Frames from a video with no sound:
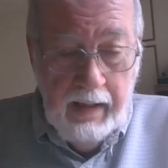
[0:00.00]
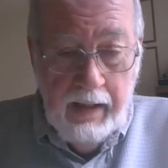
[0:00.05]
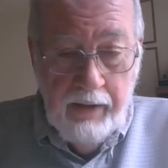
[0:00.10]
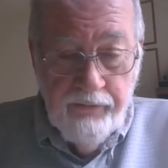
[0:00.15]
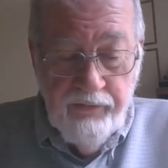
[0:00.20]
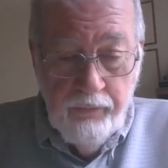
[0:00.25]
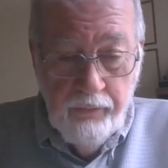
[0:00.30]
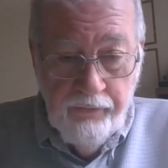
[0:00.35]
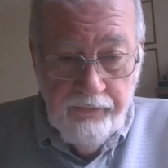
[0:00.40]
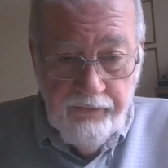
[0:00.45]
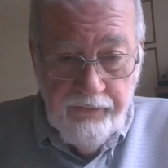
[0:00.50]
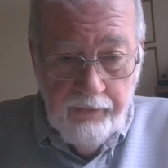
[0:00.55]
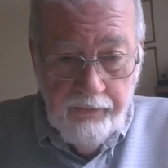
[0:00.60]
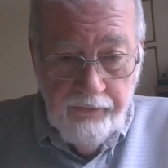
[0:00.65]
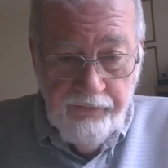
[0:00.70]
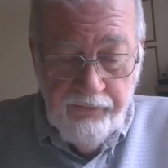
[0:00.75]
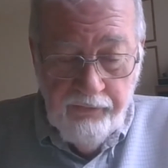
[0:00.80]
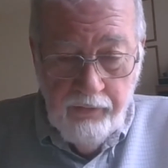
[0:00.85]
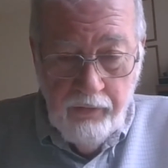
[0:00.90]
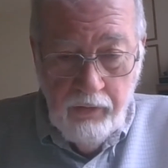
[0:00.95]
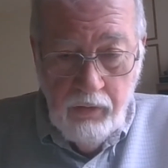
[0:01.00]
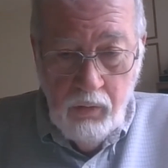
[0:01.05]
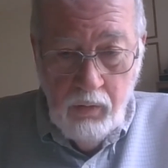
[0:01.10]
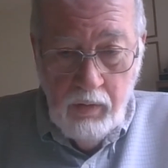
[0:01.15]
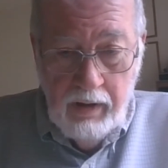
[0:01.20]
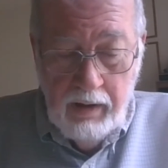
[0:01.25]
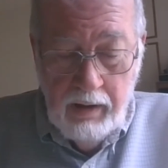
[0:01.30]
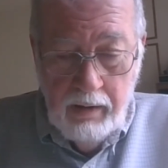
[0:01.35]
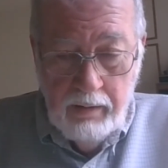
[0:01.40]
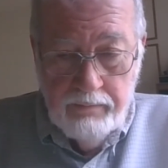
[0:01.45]
And she was
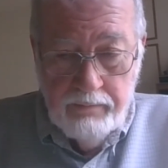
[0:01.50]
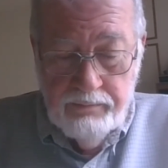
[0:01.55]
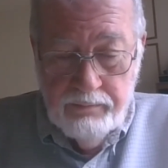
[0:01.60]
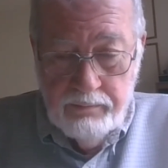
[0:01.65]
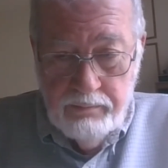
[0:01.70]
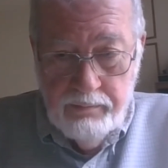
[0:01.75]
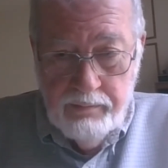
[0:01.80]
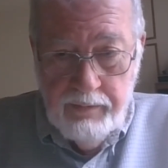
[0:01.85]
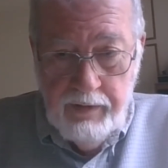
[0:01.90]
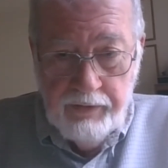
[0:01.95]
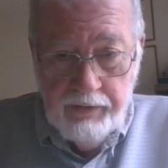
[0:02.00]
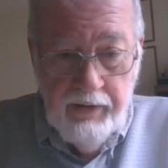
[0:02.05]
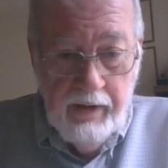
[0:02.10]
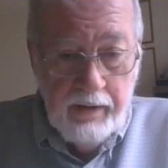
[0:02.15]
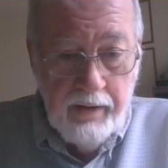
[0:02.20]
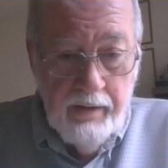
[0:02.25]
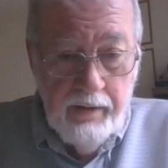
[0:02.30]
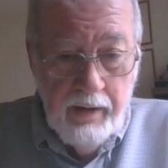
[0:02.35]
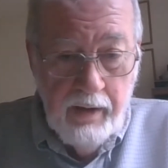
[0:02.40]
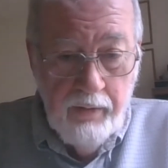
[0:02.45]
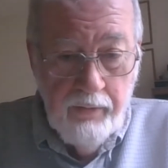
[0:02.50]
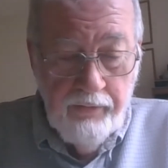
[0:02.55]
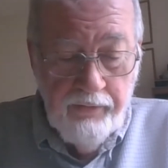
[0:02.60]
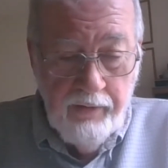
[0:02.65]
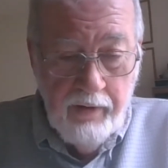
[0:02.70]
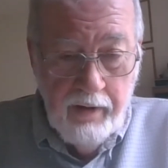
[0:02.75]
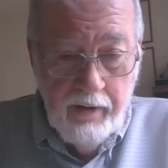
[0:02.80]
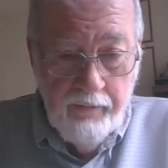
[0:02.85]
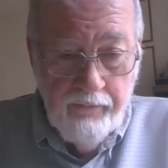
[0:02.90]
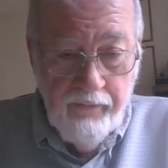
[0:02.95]
also taken
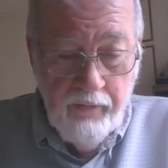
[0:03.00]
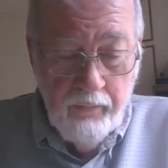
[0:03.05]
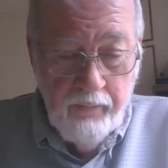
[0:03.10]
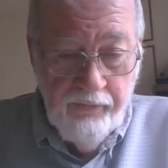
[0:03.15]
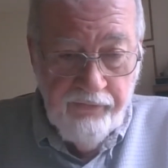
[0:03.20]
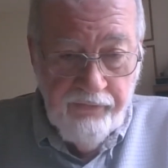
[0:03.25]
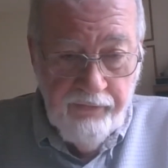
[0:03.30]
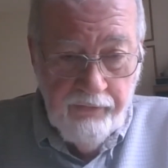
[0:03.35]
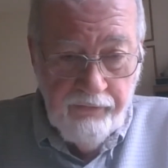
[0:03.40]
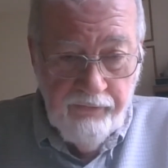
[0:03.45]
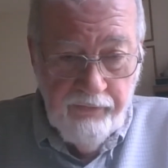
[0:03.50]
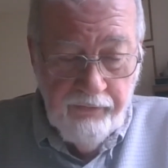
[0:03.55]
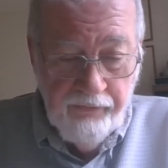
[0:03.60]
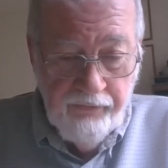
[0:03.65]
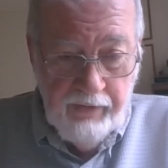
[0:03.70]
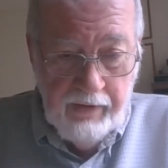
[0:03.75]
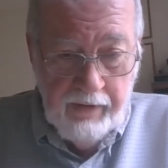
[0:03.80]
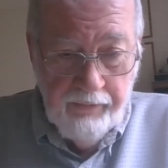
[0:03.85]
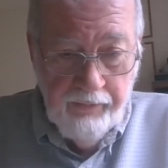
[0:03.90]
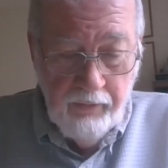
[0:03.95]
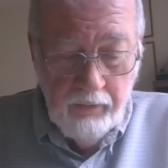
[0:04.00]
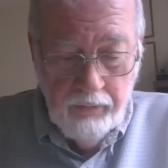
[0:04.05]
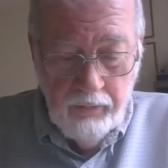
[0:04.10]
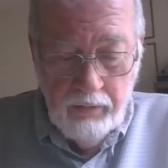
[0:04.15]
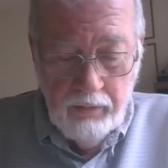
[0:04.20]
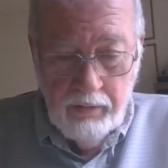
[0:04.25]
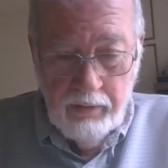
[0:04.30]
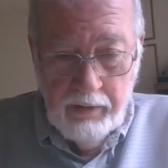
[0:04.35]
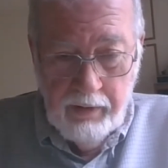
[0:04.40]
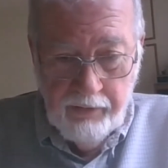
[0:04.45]
out of her positions at the
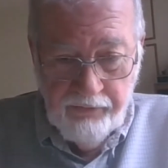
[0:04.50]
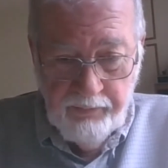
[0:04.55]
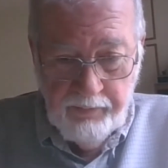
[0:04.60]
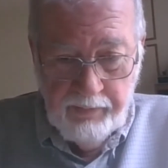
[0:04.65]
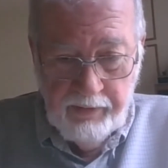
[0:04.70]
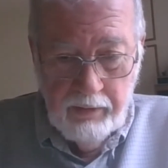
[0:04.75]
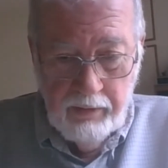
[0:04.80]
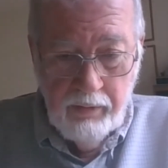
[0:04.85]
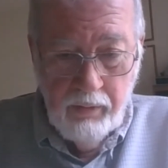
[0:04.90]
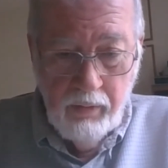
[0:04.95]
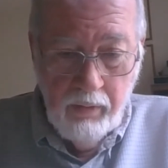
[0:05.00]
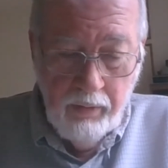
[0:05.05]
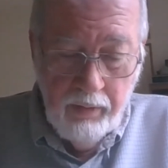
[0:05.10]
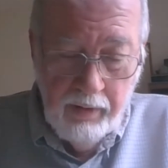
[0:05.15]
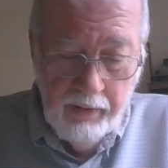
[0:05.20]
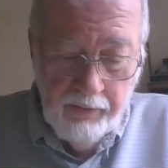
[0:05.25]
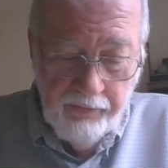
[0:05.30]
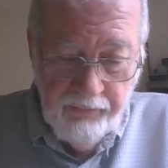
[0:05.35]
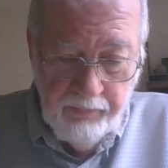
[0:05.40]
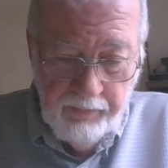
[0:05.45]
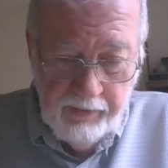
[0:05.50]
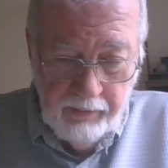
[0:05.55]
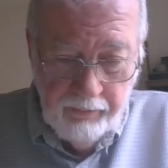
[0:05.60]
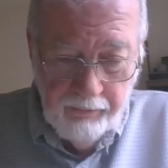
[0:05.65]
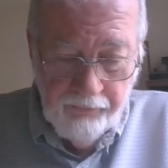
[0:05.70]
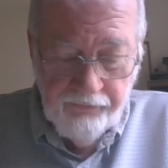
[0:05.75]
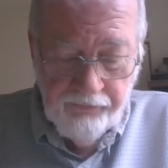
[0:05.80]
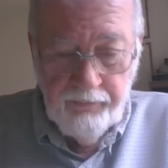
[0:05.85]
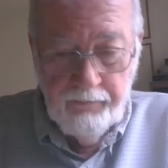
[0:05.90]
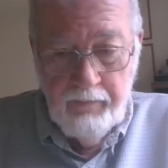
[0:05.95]
local hospital or
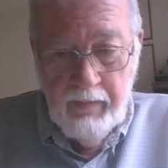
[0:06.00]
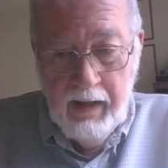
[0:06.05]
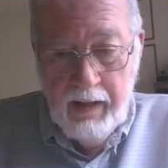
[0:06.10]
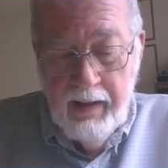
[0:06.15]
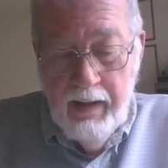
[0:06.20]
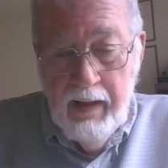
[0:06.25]
hospitals.